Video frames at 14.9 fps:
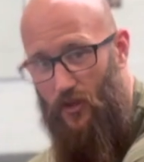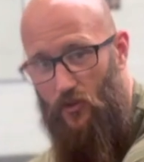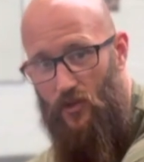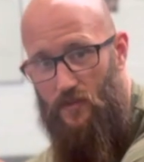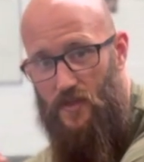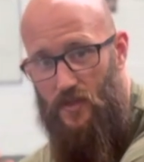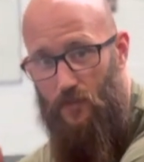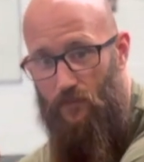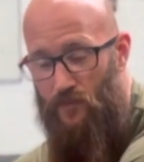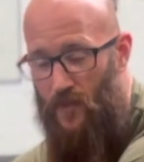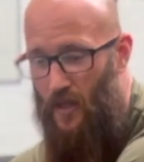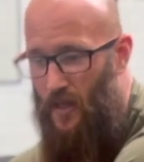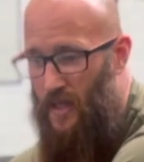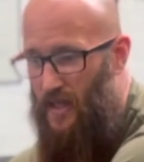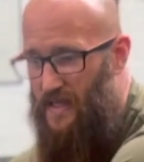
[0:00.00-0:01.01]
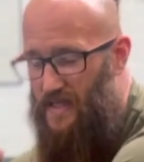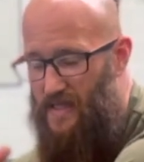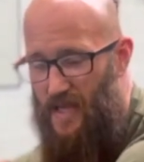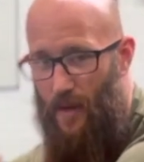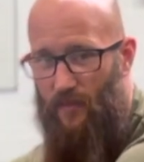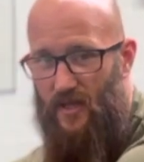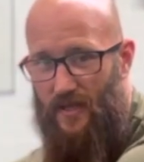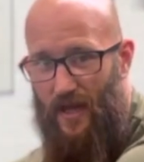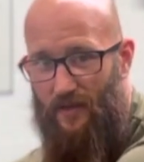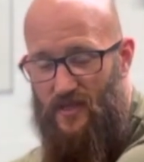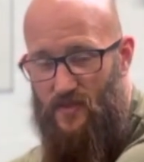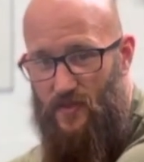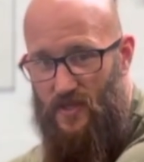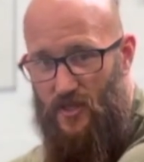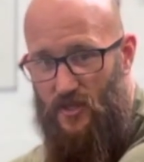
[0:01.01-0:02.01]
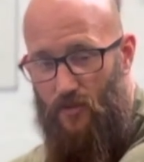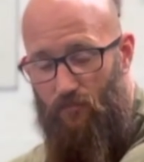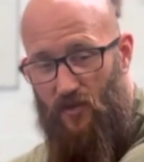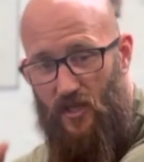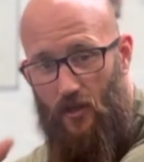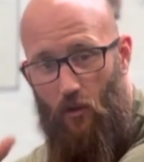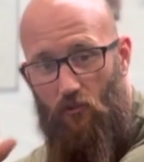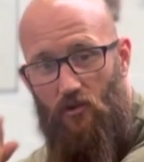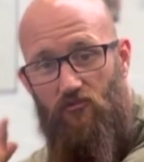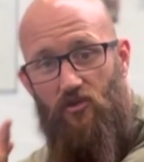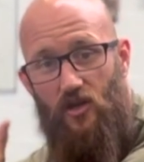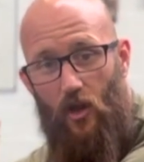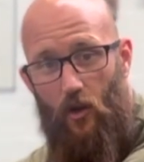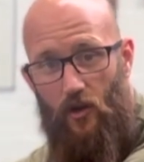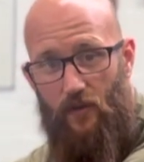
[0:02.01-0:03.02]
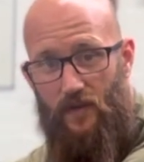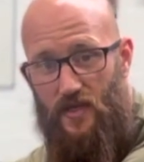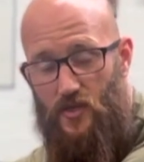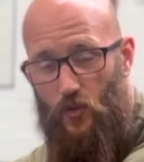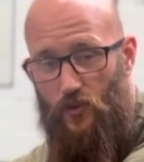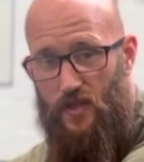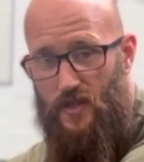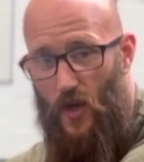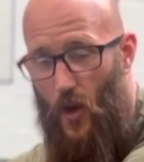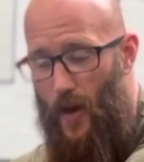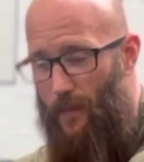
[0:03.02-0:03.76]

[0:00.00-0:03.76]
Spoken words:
up some stamina down this position, but you don't want to rely on this all the time